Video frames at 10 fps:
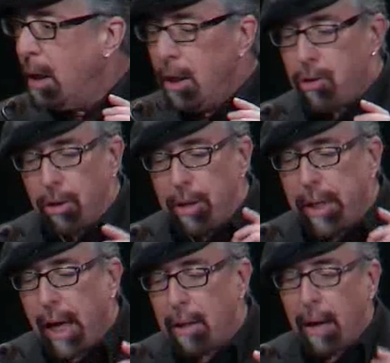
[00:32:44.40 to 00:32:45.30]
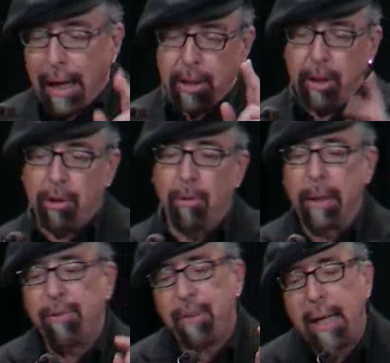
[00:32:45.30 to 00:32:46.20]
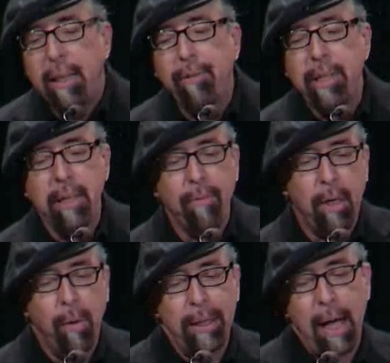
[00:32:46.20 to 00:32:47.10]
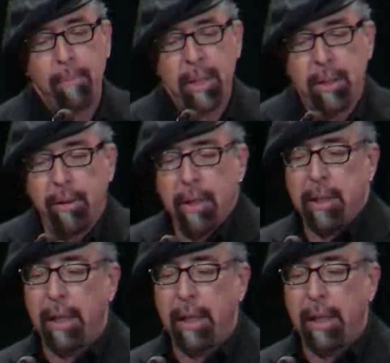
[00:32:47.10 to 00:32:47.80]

So Uri Geller, actually, too, when Flight 370 went down mysteriously,